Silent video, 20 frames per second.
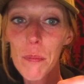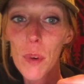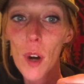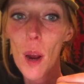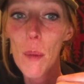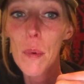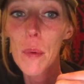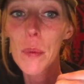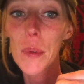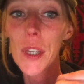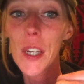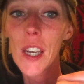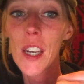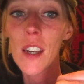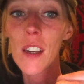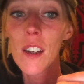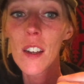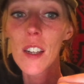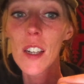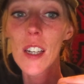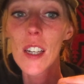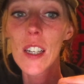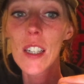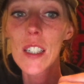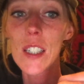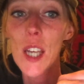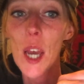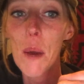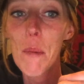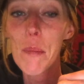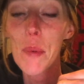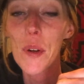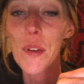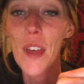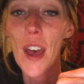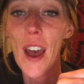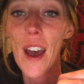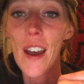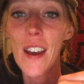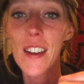probably temper
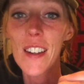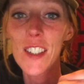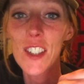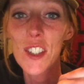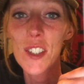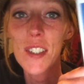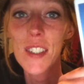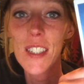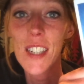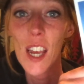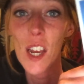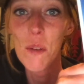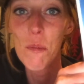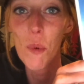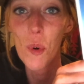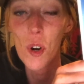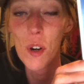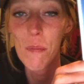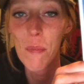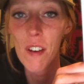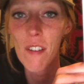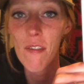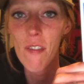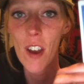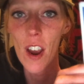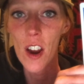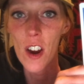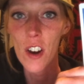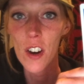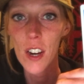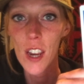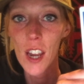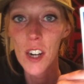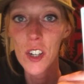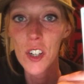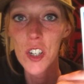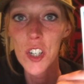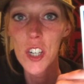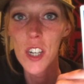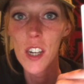that and just stand more in my fiery
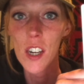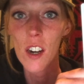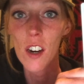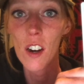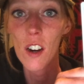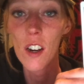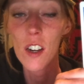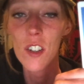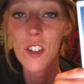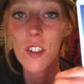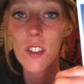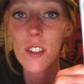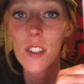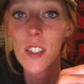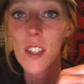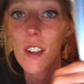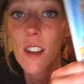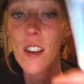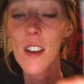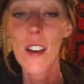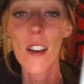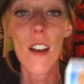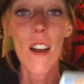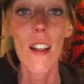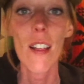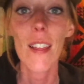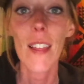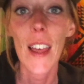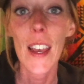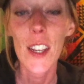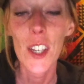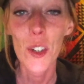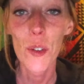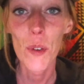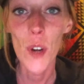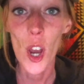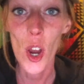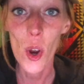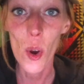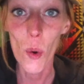energy here and just let you
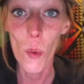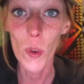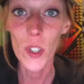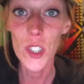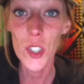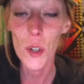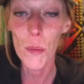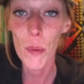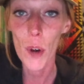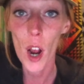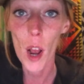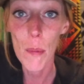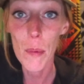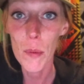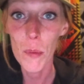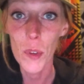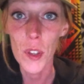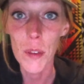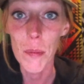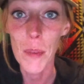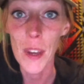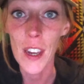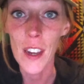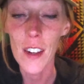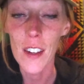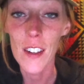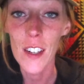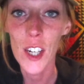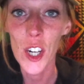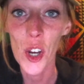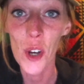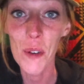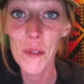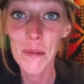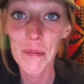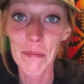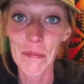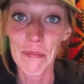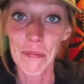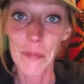know, what's your problem with me? You know,
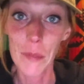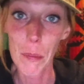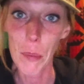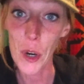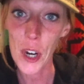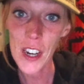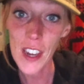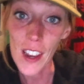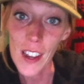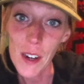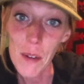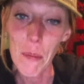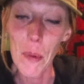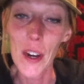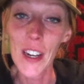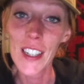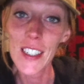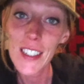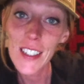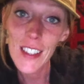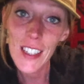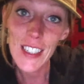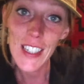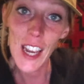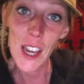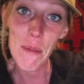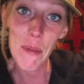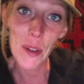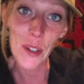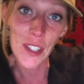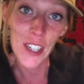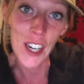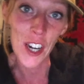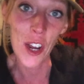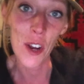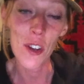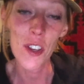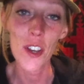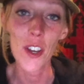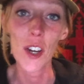bring it to the table. You
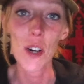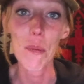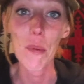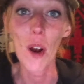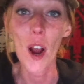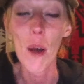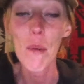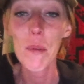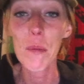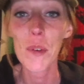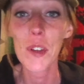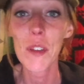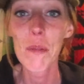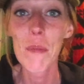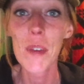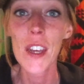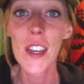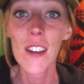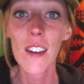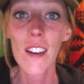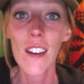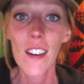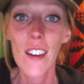know, you got a problem with me?